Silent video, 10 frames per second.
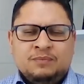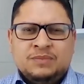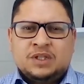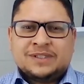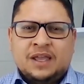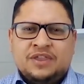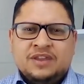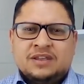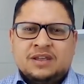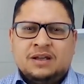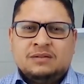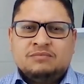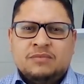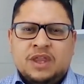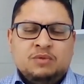Because I think
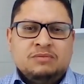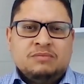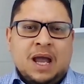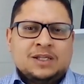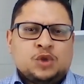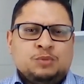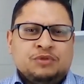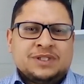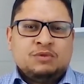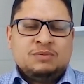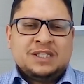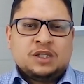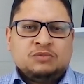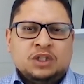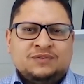I suppose there will be
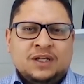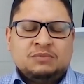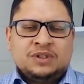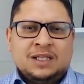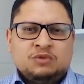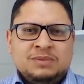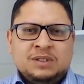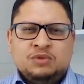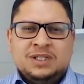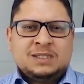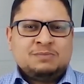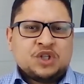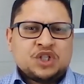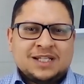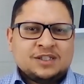some notified bodies that will be really
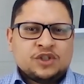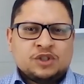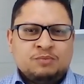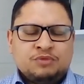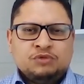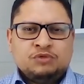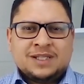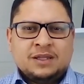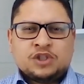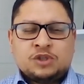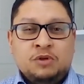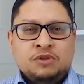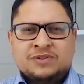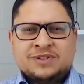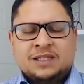specialized on some products, and some
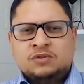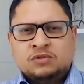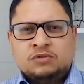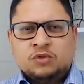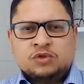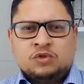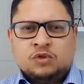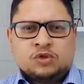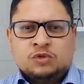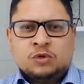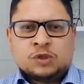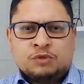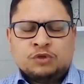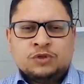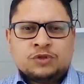others that don't know those
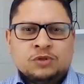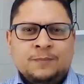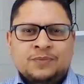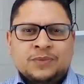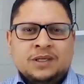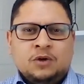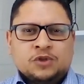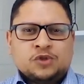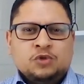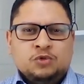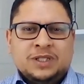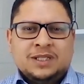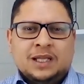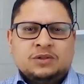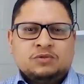products. So also
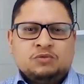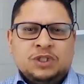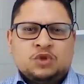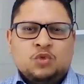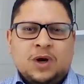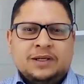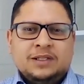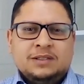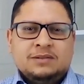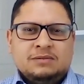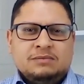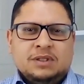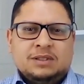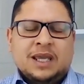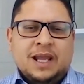looking at which one
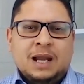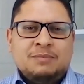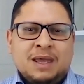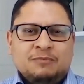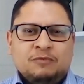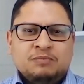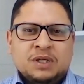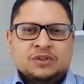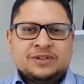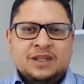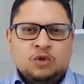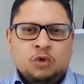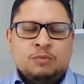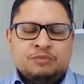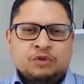can help them, because they
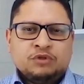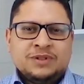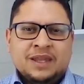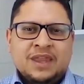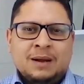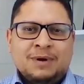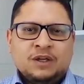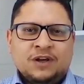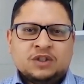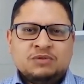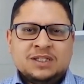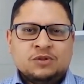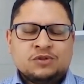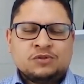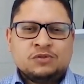know the product that they are manufacturing is
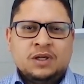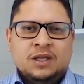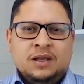also